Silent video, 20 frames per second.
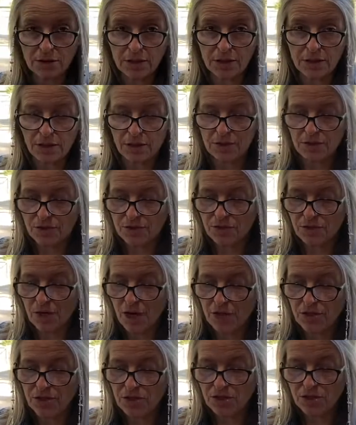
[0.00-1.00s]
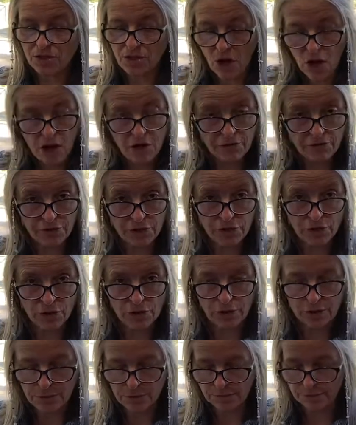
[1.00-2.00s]
is a soft
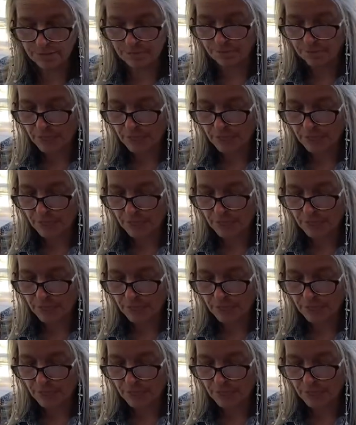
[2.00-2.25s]
yarn.